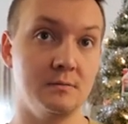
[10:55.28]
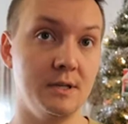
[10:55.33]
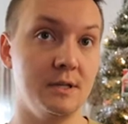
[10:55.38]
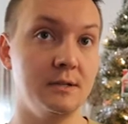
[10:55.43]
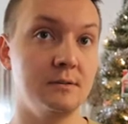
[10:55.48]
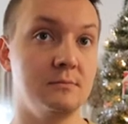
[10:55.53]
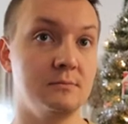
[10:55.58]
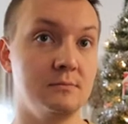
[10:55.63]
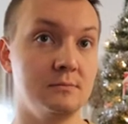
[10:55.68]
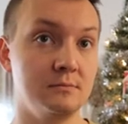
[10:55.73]
Yeah.
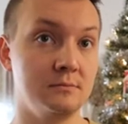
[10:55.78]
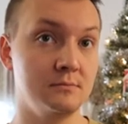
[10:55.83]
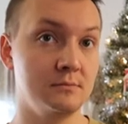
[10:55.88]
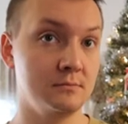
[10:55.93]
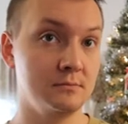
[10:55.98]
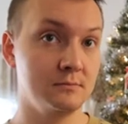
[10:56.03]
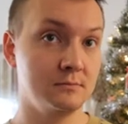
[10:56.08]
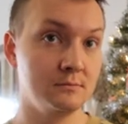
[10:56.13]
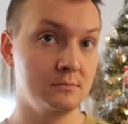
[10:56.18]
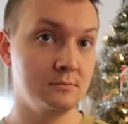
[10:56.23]

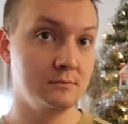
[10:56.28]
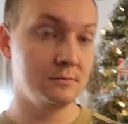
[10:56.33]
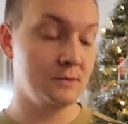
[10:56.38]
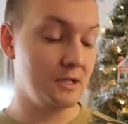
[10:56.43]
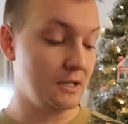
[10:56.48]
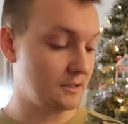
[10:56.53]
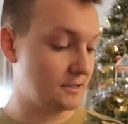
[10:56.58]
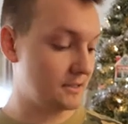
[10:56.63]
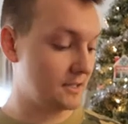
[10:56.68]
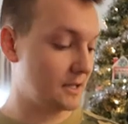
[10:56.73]

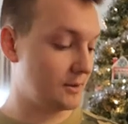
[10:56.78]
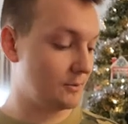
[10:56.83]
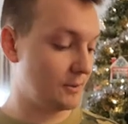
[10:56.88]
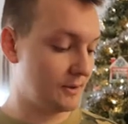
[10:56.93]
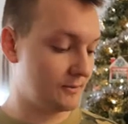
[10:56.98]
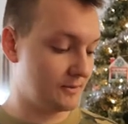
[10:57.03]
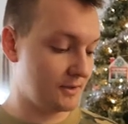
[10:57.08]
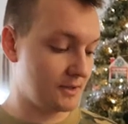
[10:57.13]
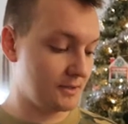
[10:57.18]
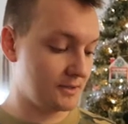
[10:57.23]
Instead we
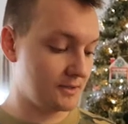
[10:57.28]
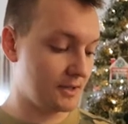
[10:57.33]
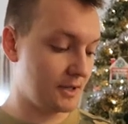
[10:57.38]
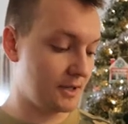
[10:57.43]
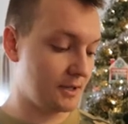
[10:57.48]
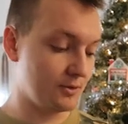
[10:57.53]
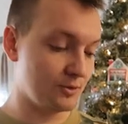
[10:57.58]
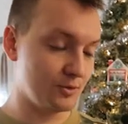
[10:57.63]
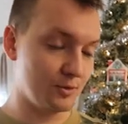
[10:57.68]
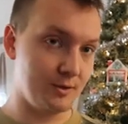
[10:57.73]
have these
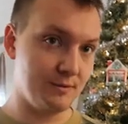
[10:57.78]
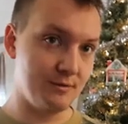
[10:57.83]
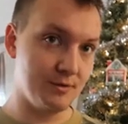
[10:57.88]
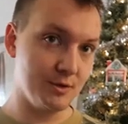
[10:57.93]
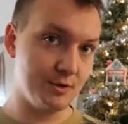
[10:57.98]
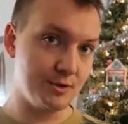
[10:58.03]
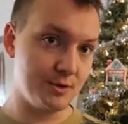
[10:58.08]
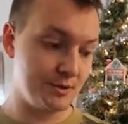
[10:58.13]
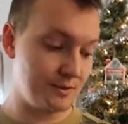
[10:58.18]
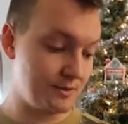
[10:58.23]
Android
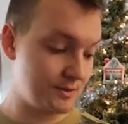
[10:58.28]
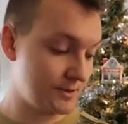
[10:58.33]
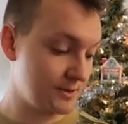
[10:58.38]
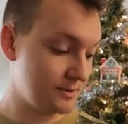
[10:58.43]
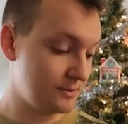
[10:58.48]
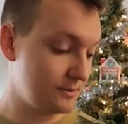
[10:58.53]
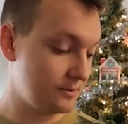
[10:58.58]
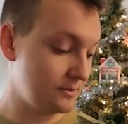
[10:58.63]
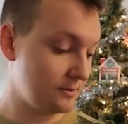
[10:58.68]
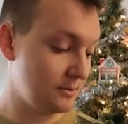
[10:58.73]
versions.
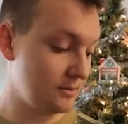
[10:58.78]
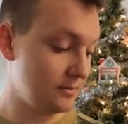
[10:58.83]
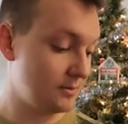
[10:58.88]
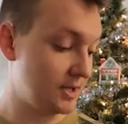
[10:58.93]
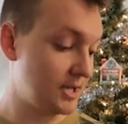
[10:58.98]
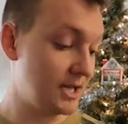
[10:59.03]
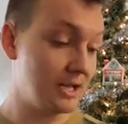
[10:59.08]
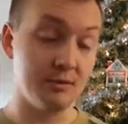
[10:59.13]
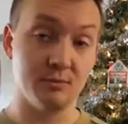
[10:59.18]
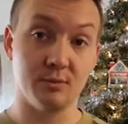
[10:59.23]

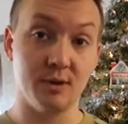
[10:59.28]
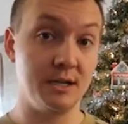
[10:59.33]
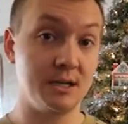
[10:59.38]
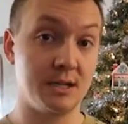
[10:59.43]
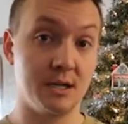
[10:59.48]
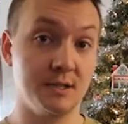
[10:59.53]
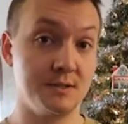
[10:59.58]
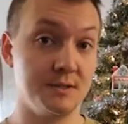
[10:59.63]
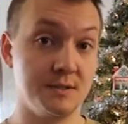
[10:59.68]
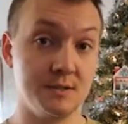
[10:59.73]
But yeah,
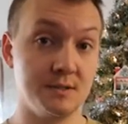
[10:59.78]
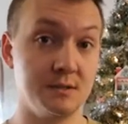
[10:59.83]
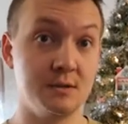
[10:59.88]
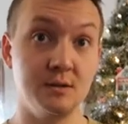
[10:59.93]
Raycons,